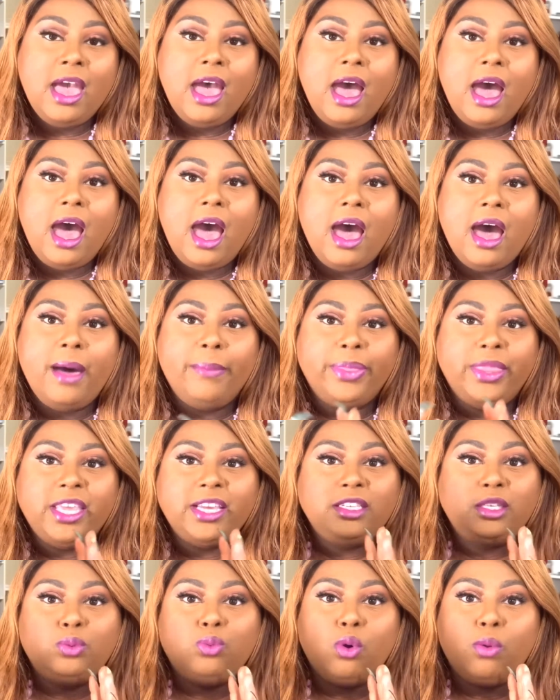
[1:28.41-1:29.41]
Um,
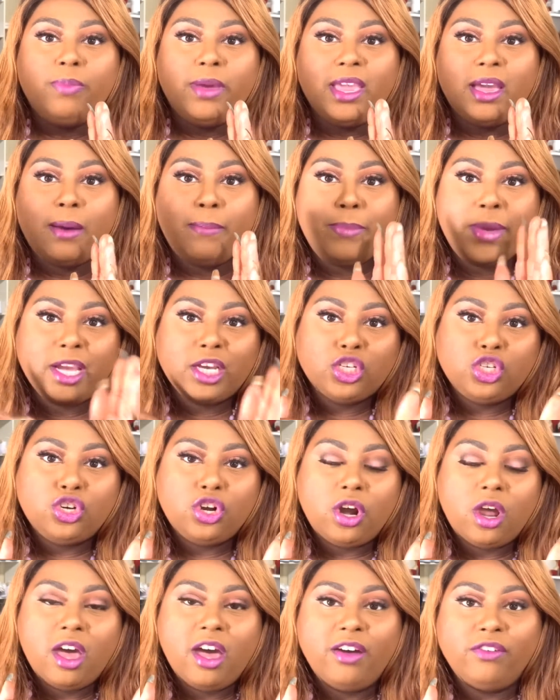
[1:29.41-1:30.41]
this will be a mixture
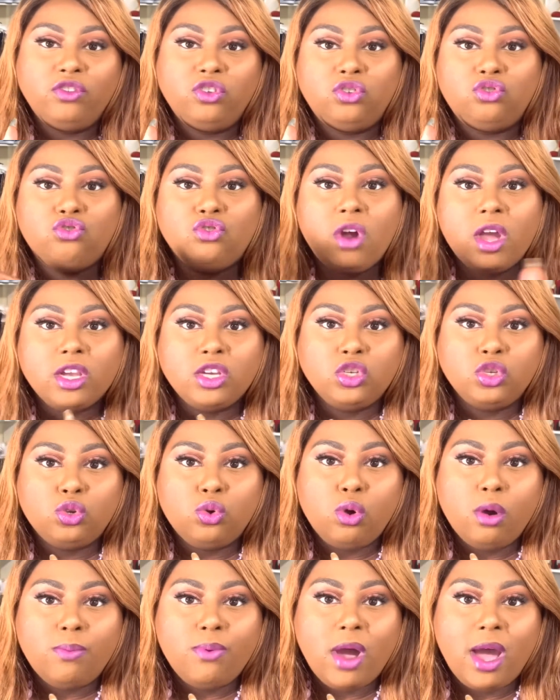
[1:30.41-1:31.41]
of
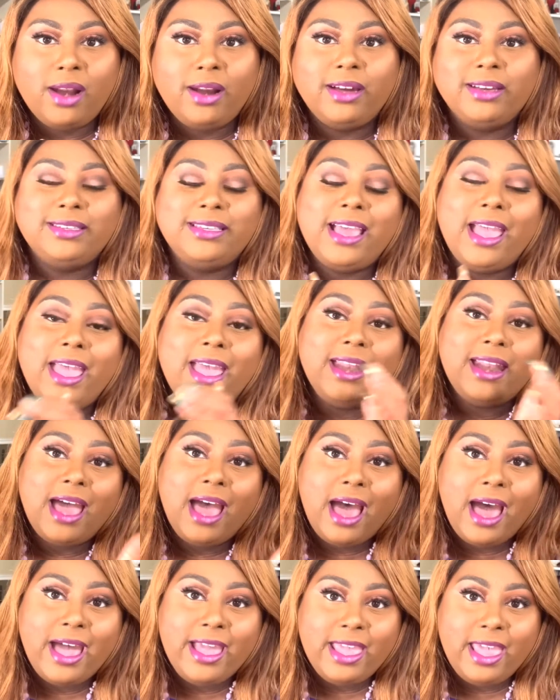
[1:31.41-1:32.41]
drugstore products and
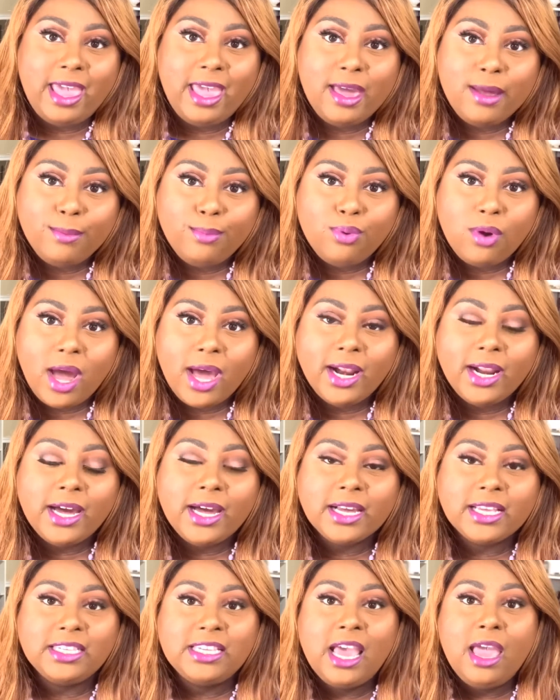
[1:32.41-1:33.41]
high-end
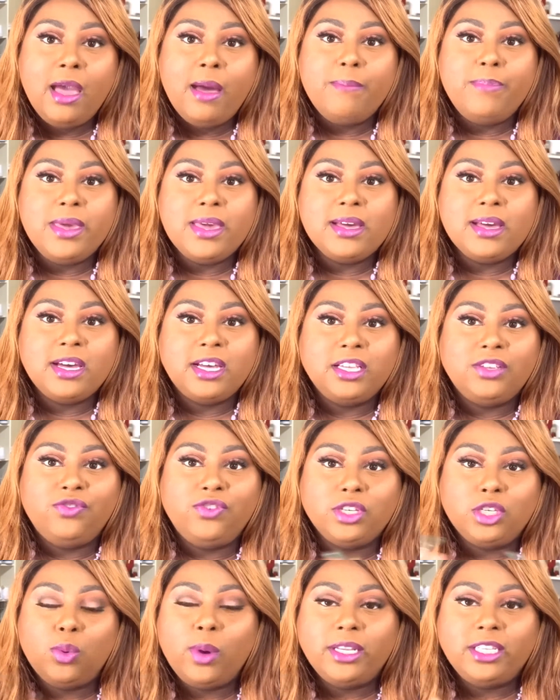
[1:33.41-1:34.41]
products because for
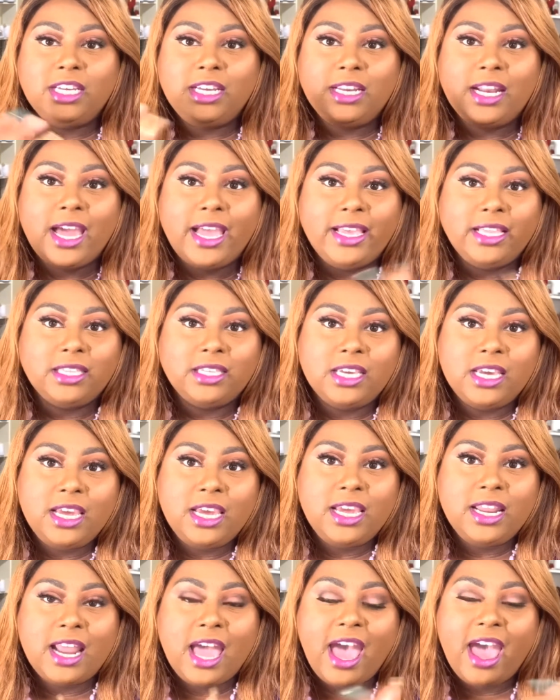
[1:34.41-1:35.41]

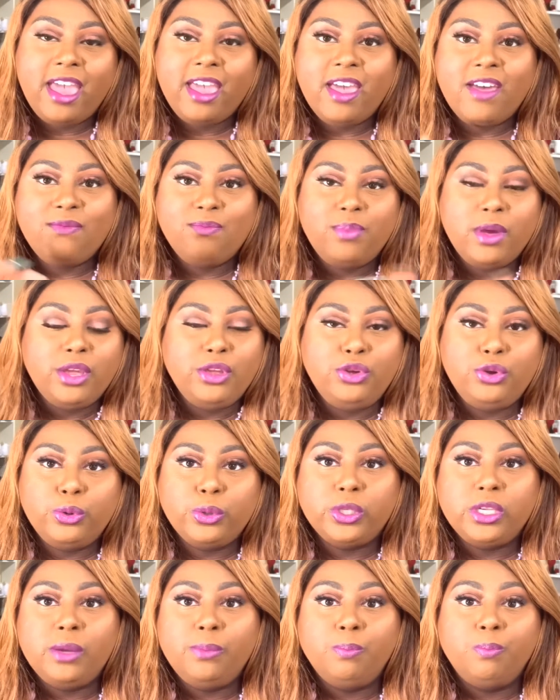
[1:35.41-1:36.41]
2019, I have been
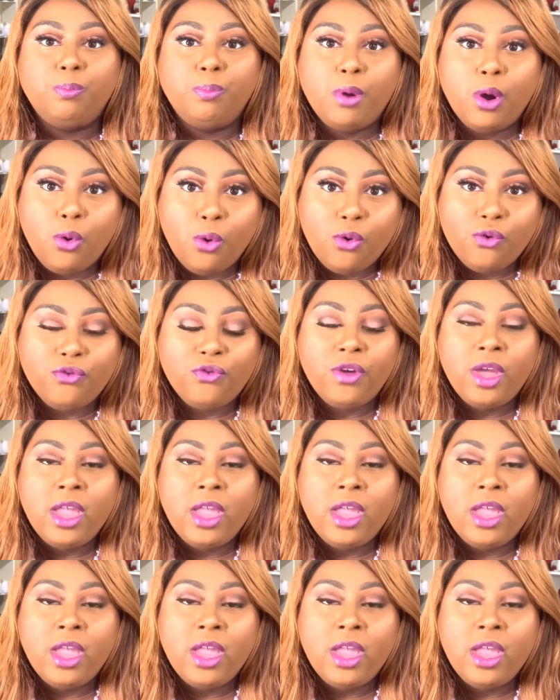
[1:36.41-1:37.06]
using both.